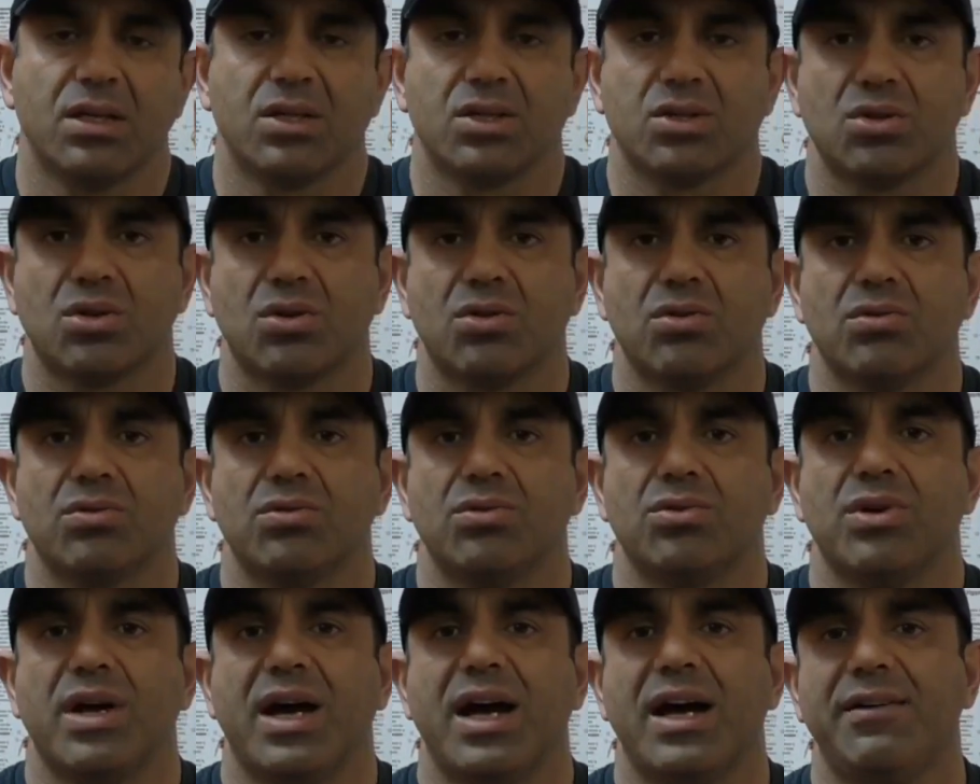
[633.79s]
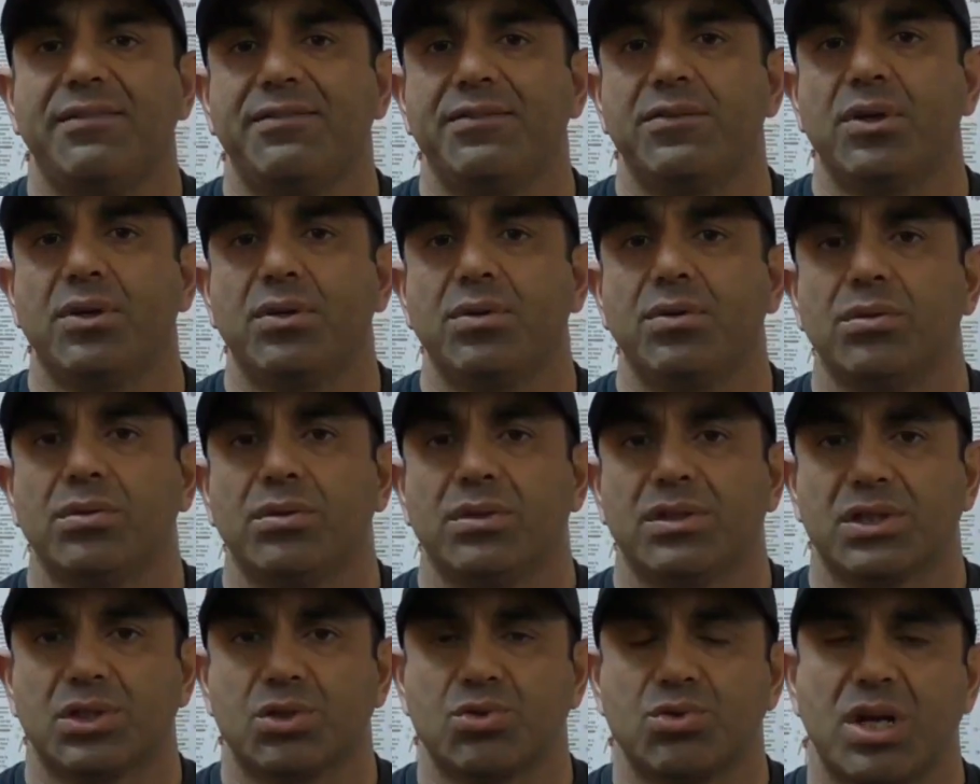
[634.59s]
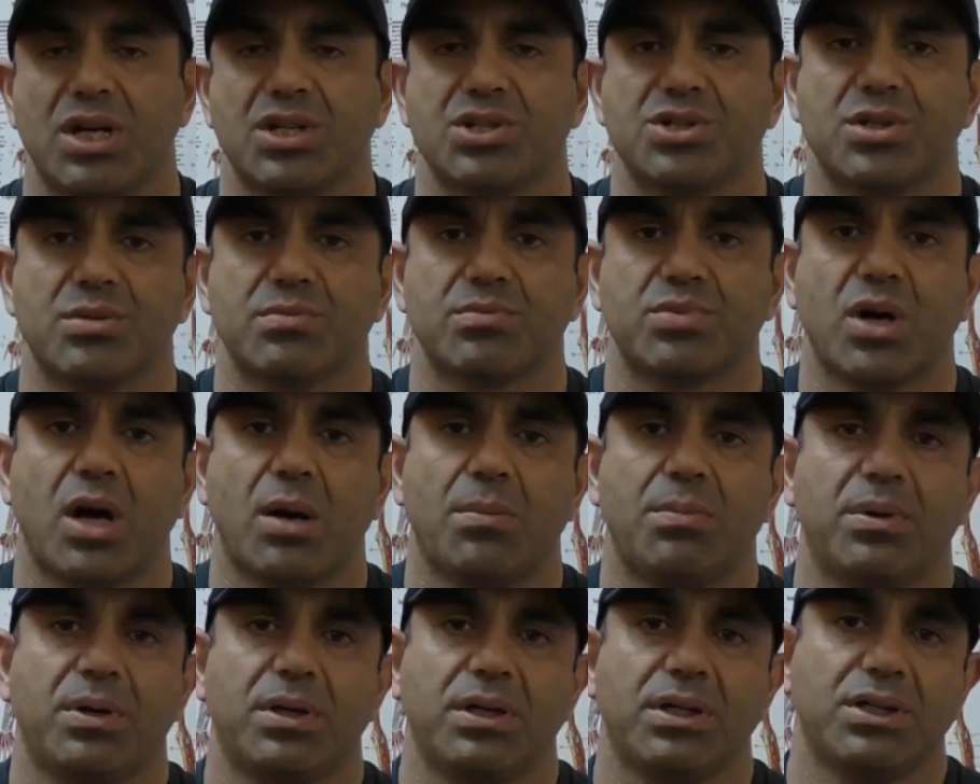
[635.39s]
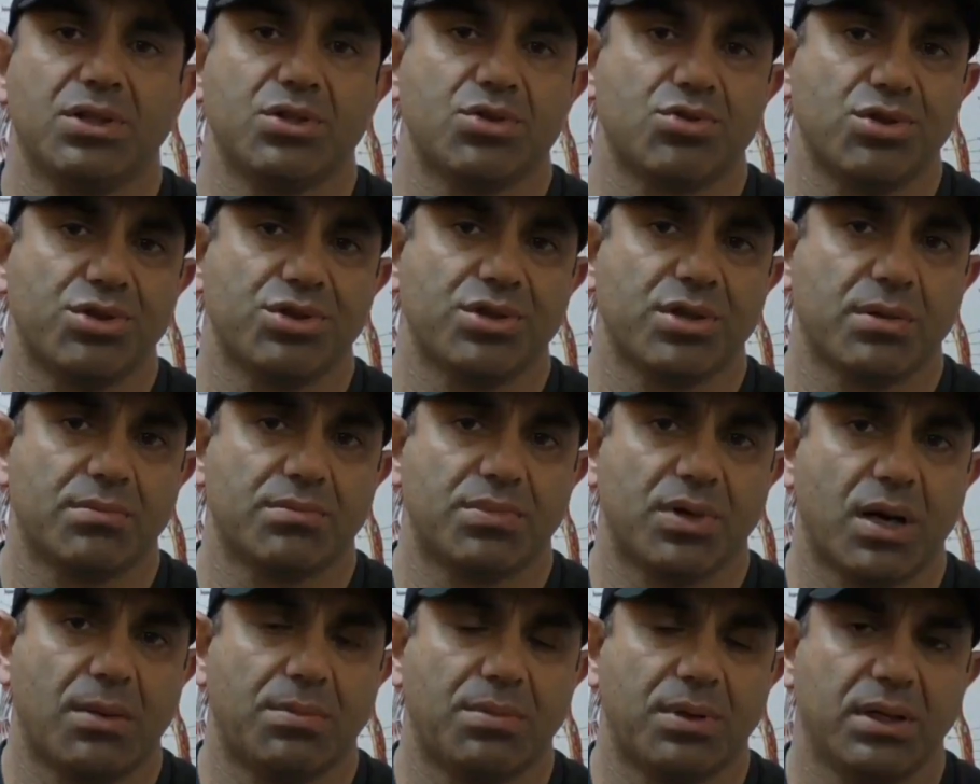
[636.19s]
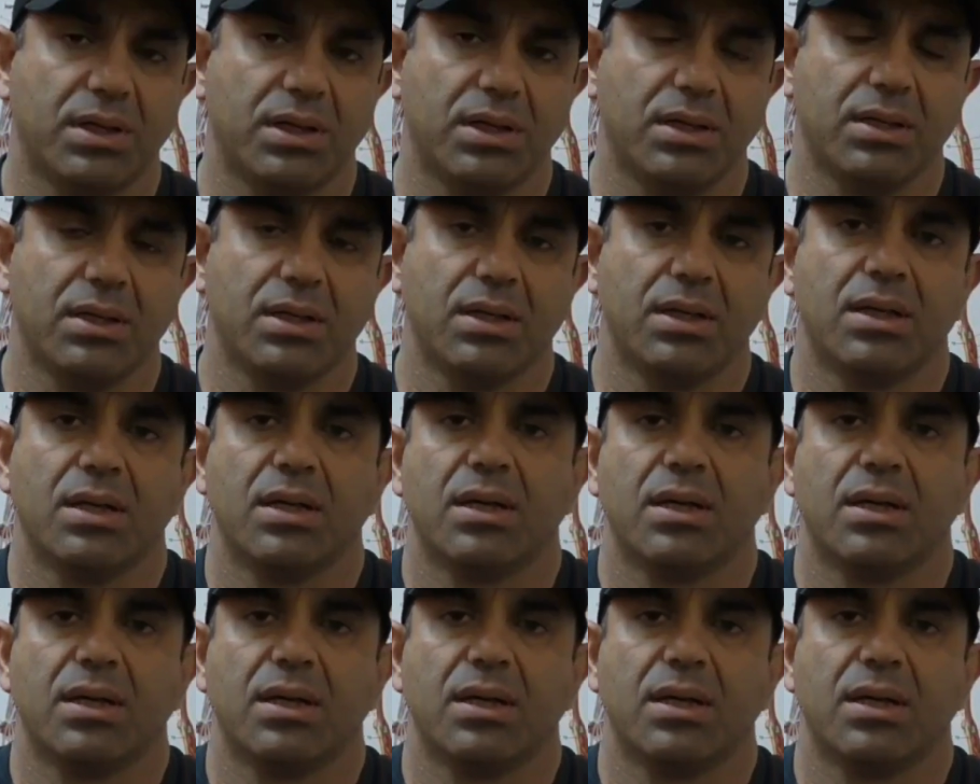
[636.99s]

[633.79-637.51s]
So you have to stretch them properly, treat them properly,